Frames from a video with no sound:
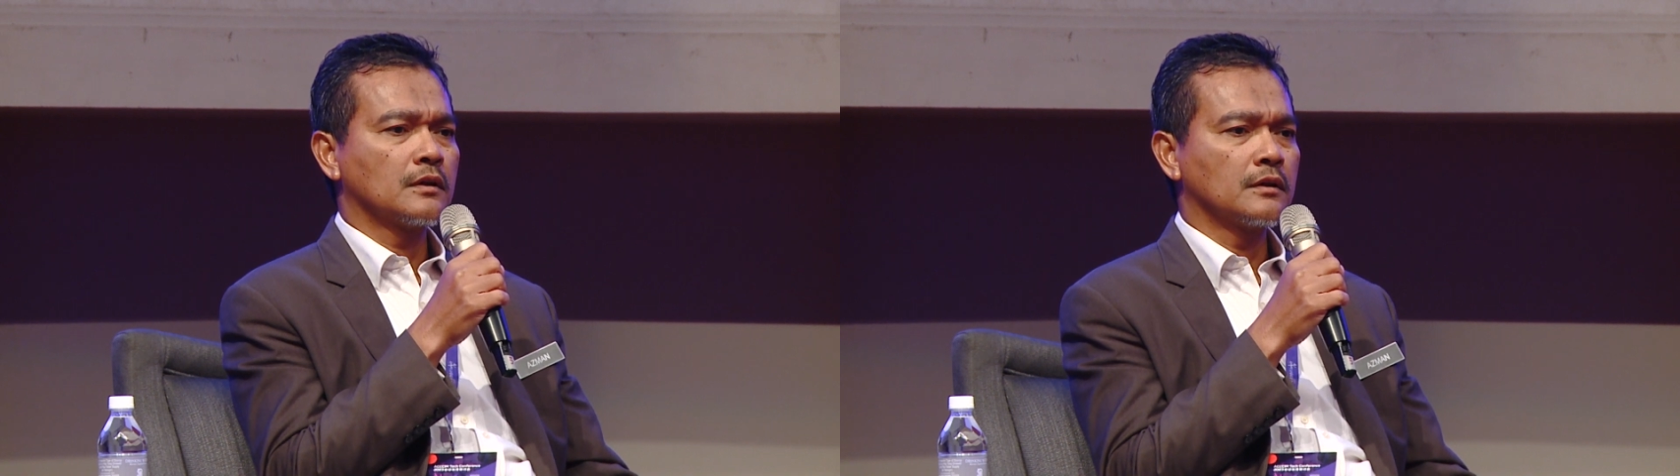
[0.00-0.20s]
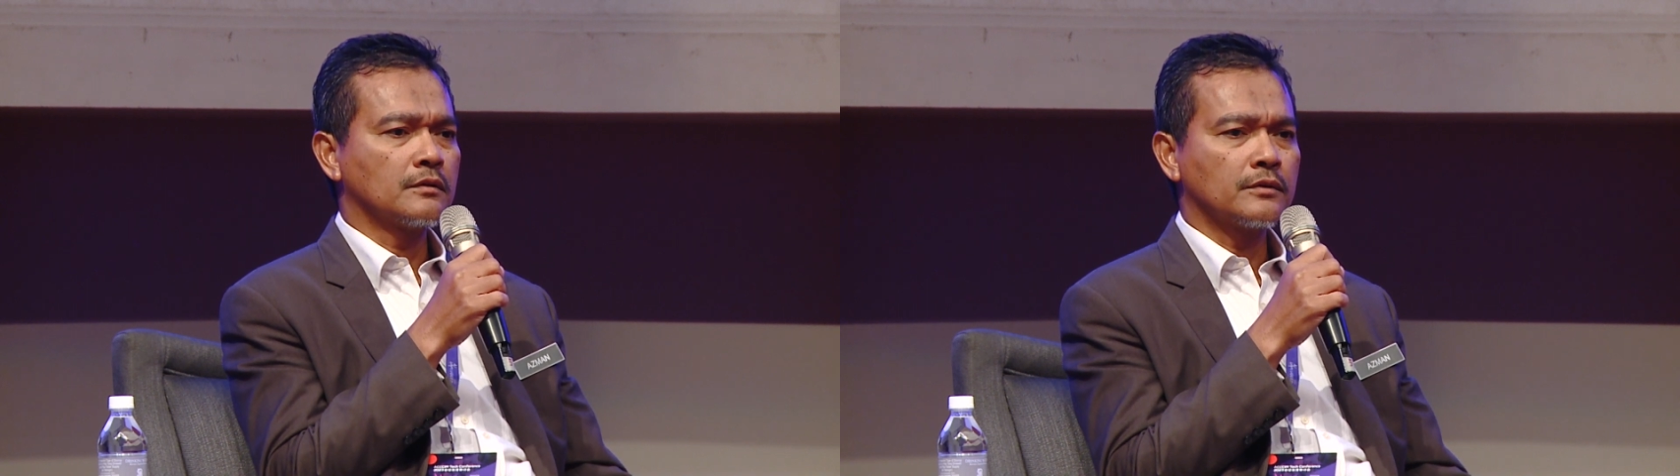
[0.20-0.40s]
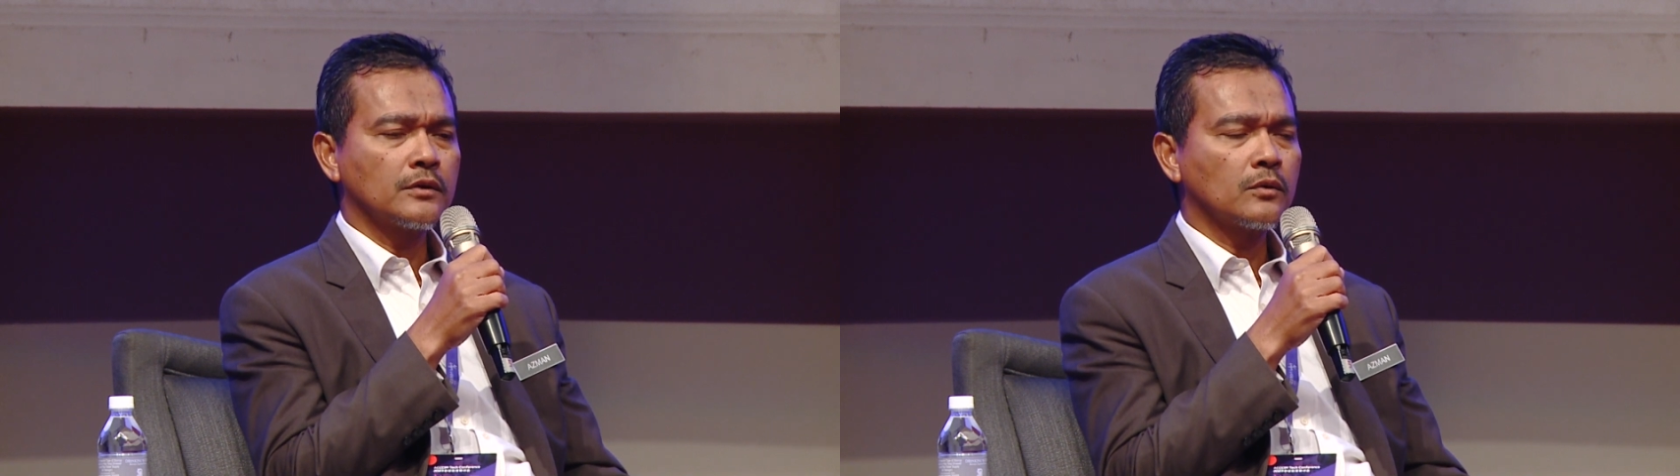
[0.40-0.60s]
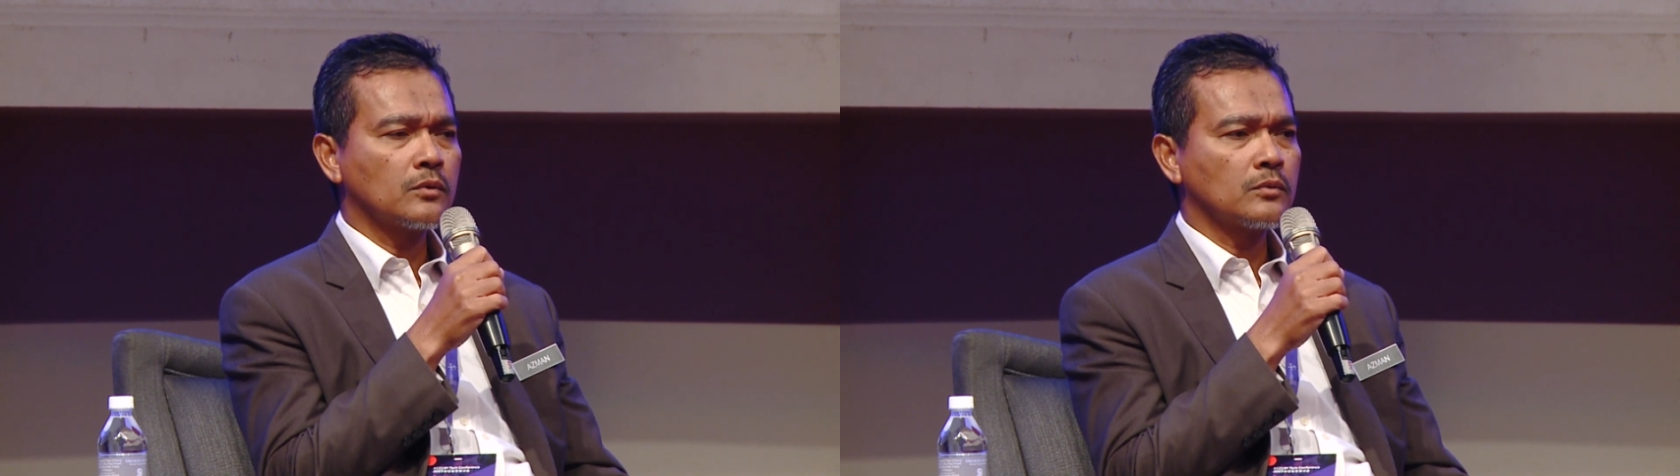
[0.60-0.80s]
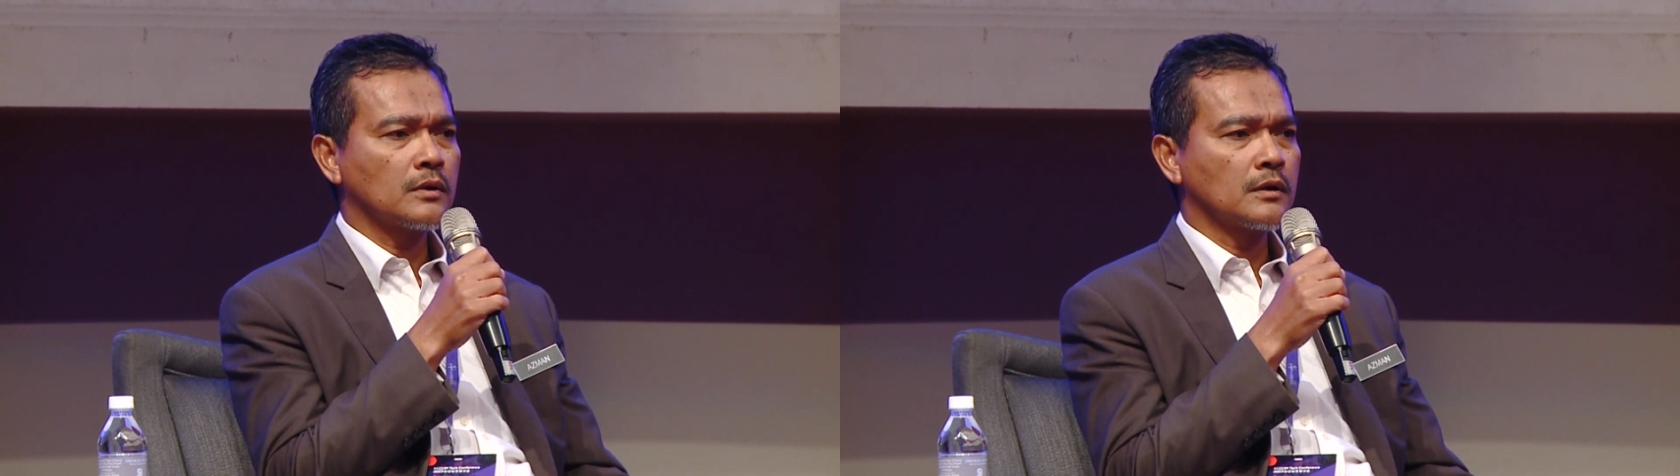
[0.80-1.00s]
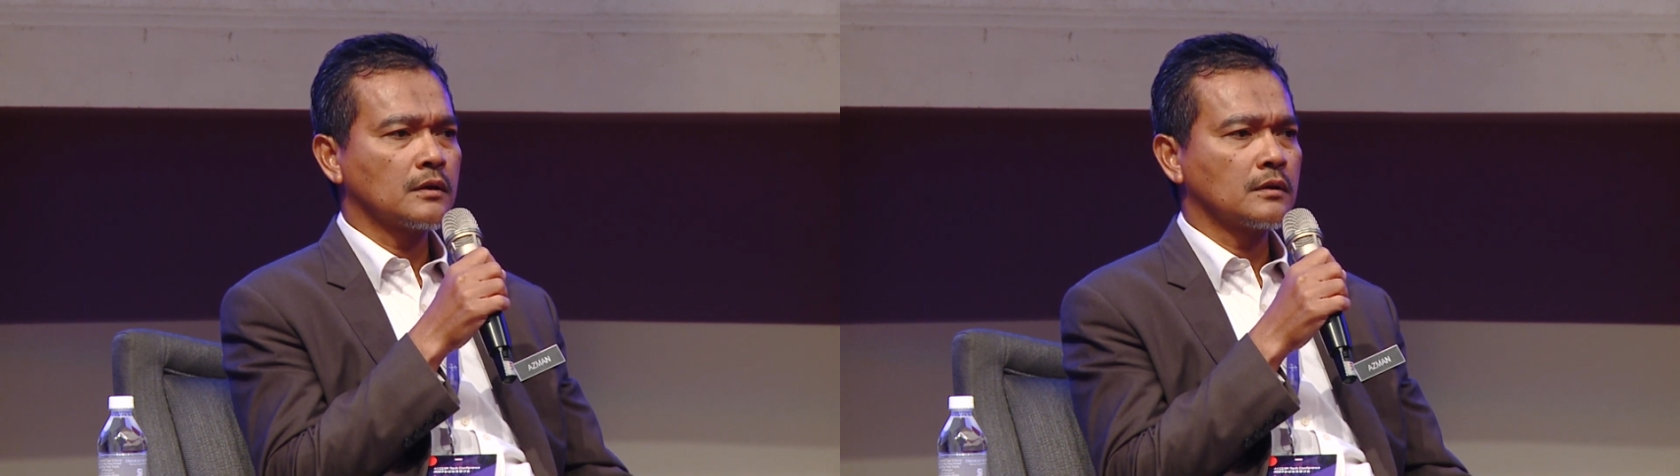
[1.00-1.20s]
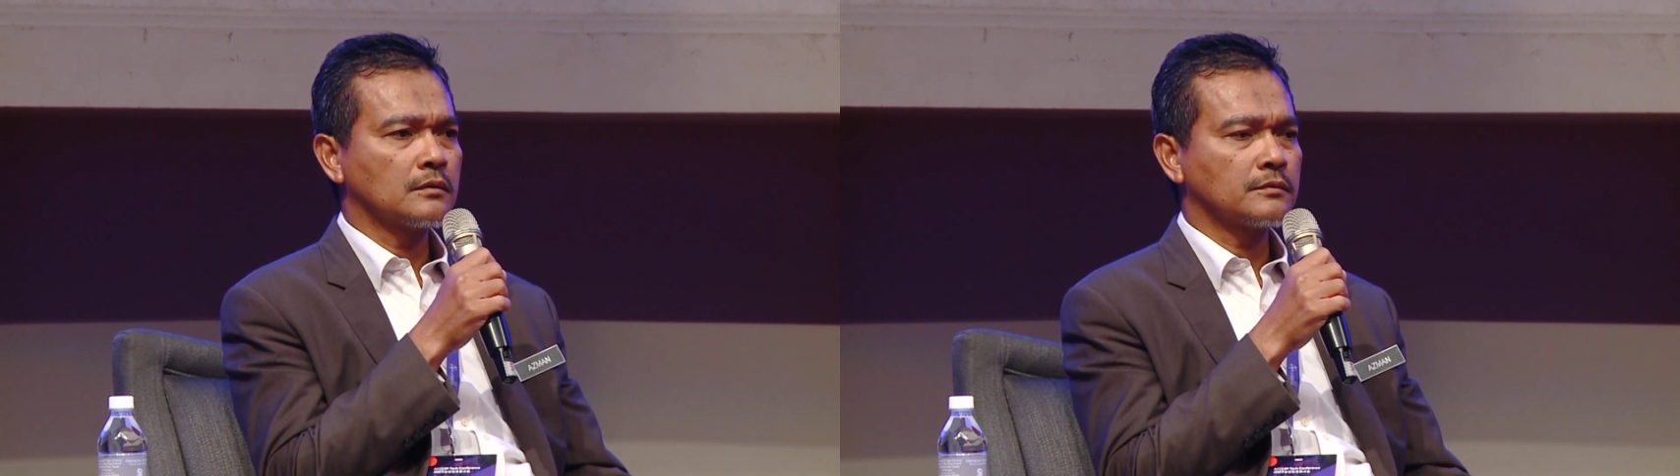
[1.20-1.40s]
the Rio